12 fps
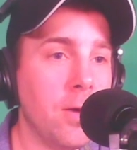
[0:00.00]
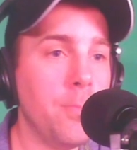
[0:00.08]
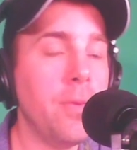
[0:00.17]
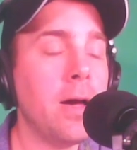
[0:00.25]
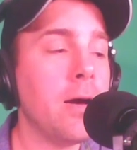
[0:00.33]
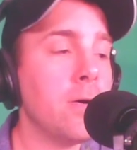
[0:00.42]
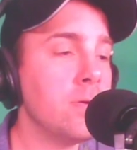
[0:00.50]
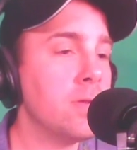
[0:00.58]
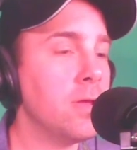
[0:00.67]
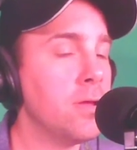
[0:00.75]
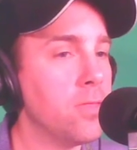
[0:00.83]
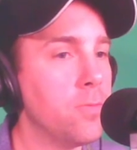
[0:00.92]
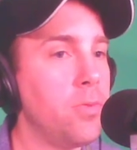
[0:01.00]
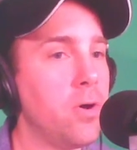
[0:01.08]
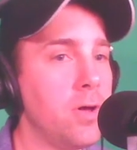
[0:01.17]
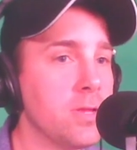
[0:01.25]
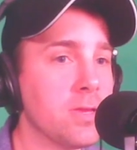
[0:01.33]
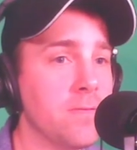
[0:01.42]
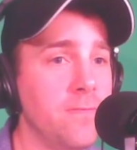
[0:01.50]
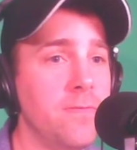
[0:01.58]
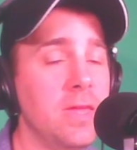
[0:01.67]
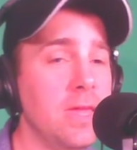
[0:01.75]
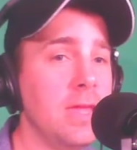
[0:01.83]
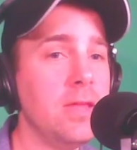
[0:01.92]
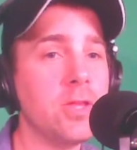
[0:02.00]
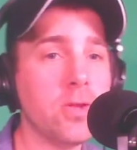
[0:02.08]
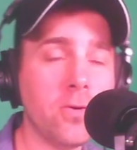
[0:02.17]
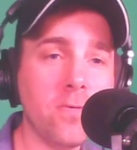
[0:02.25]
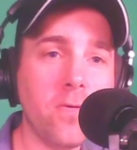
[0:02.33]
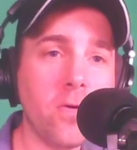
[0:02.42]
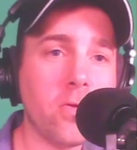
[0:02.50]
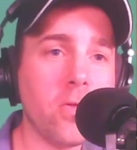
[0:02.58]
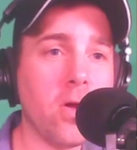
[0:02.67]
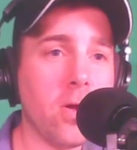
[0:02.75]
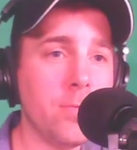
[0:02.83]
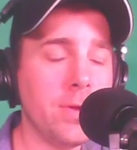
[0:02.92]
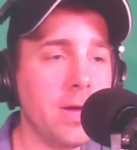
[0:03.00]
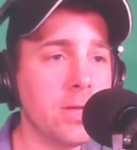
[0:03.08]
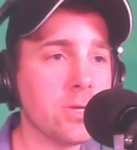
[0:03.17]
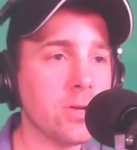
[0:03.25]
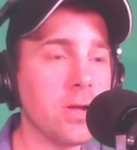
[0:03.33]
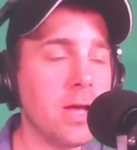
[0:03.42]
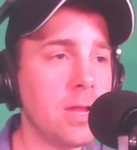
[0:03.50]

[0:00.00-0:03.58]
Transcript: about the Boss VE2 Vocal Harmonizer,